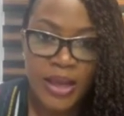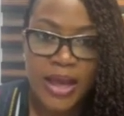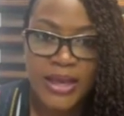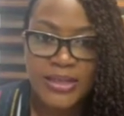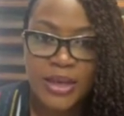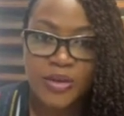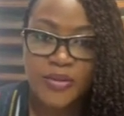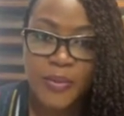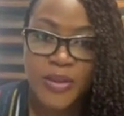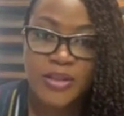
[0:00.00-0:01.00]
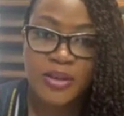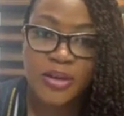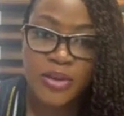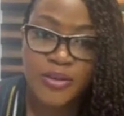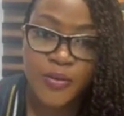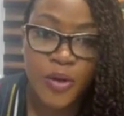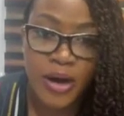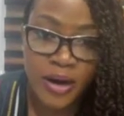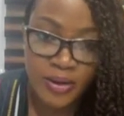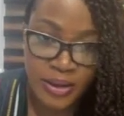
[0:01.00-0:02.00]
and I'll give a particular range for
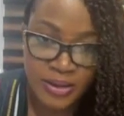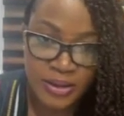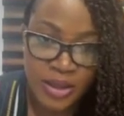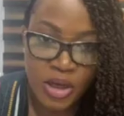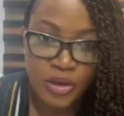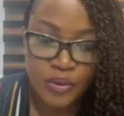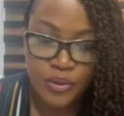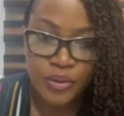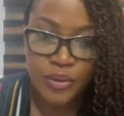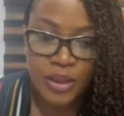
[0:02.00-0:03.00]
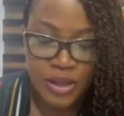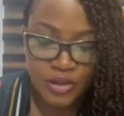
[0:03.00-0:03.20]
Ireland, you know.